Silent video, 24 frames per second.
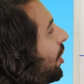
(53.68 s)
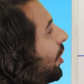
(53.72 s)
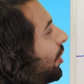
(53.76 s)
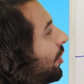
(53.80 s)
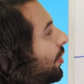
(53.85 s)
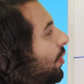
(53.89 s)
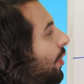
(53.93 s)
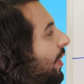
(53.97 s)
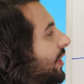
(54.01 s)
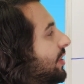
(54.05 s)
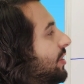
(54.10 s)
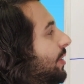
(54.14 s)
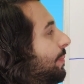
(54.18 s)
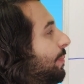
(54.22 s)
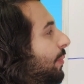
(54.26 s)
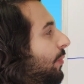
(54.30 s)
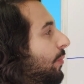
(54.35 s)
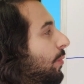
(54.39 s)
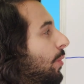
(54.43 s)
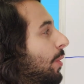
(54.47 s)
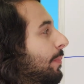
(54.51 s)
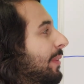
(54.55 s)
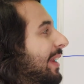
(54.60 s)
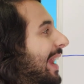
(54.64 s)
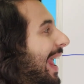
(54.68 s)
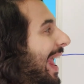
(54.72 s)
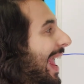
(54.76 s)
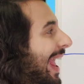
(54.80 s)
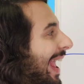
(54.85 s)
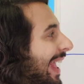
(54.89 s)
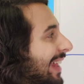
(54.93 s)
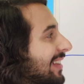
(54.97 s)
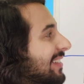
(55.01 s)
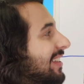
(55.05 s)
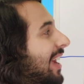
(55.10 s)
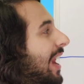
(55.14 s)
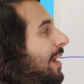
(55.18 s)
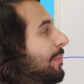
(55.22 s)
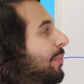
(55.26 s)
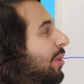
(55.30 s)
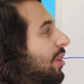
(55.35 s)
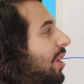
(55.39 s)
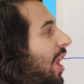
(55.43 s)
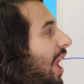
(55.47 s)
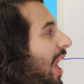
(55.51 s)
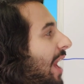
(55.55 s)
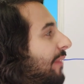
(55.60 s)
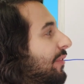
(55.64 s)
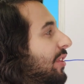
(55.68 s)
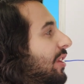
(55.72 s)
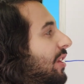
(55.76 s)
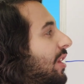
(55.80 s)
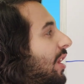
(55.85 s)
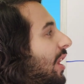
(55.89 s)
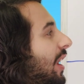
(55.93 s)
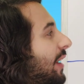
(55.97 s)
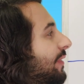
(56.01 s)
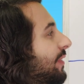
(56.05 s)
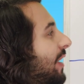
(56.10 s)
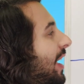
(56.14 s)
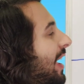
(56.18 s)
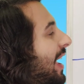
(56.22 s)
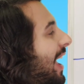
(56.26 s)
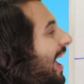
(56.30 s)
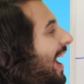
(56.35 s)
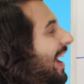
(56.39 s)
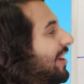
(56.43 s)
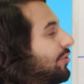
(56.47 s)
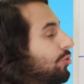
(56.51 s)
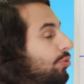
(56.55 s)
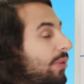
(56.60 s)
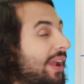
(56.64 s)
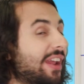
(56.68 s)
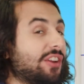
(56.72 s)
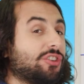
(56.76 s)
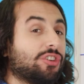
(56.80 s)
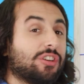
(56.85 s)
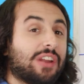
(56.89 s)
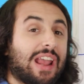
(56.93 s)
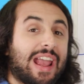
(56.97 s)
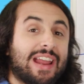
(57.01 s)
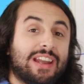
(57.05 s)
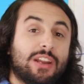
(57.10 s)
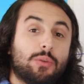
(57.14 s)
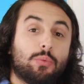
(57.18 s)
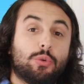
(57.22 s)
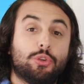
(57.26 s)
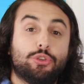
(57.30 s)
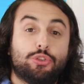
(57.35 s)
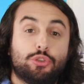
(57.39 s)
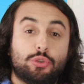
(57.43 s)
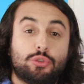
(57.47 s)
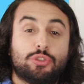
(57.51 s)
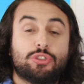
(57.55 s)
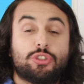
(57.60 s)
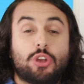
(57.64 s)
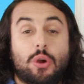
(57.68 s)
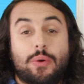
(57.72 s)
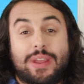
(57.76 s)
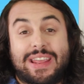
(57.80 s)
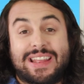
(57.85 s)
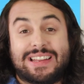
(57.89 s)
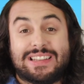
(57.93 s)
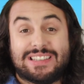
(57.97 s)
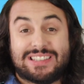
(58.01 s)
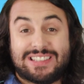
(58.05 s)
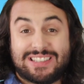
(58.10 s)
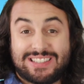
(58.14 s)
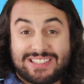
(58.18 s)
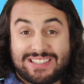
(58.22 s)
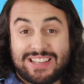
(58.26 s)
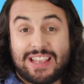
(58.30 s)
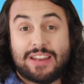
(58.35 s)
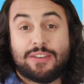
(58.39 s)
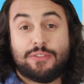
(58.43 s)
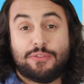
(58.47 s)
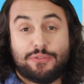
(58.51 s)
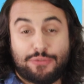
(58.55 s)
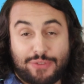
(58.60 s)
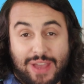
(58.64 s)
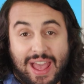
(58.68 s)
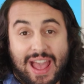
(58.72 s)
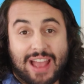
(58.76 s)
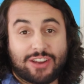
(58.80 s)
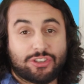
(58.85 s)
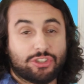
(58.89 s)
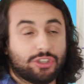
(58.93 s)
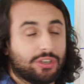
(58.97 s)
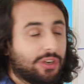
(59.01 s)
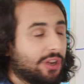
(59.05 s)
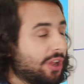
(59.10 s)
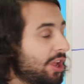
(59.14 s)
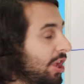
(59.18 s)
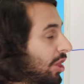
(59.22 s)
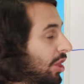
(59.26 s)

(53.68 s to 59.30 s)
are going to perform an anti-Markovnikov hydration, and it will do so in syn fashion.